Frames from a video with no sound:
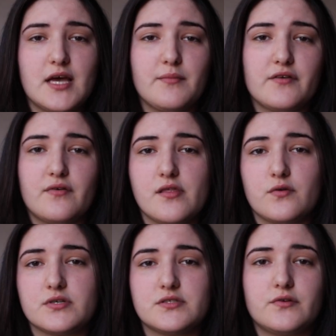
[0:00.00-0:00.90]
And my father
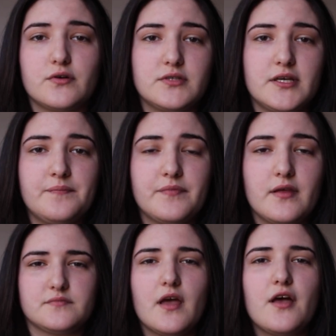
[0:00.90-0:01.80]
was a roadie.
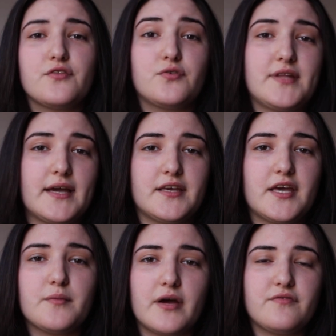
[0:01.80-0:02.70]
Through that
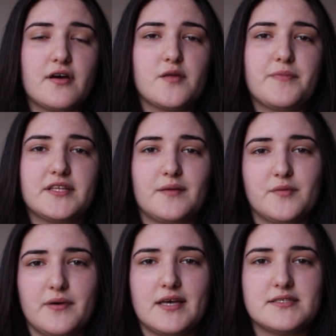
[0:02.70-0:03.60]
gig, my father picked up
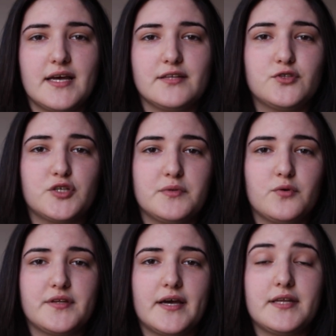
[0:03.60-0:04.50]
the bass and taught me
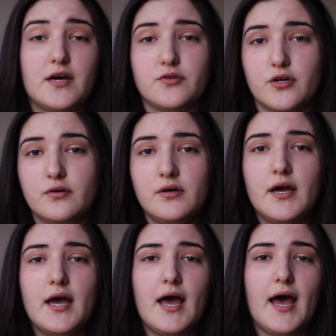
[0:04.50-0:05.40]
what I now know.
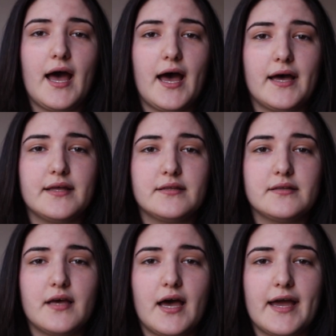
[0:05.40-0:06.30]

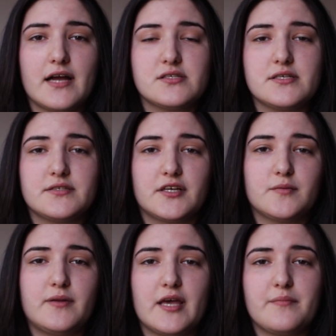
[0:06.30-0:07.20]
And I actually
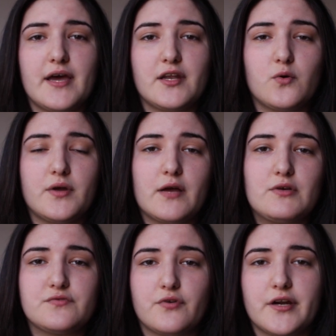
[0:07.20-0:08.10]
started playing piano when I
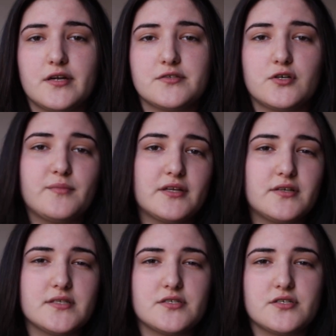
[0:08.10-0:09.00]
was 4 years old, but
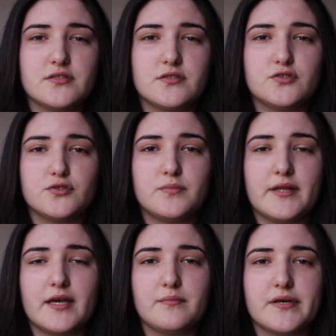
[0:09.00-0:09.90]
transitioned into
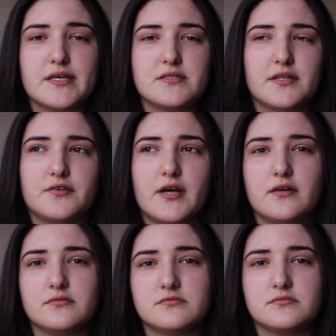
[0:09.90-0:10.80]
playing bass at
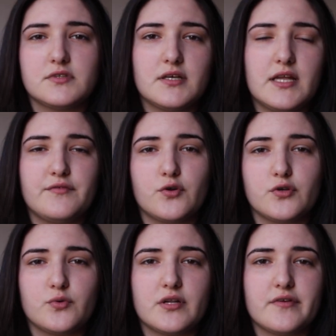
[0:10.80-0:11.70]
around 11 or
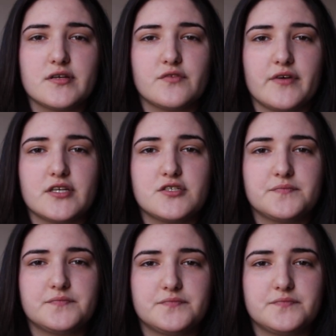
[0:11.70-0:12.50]
12 years of age.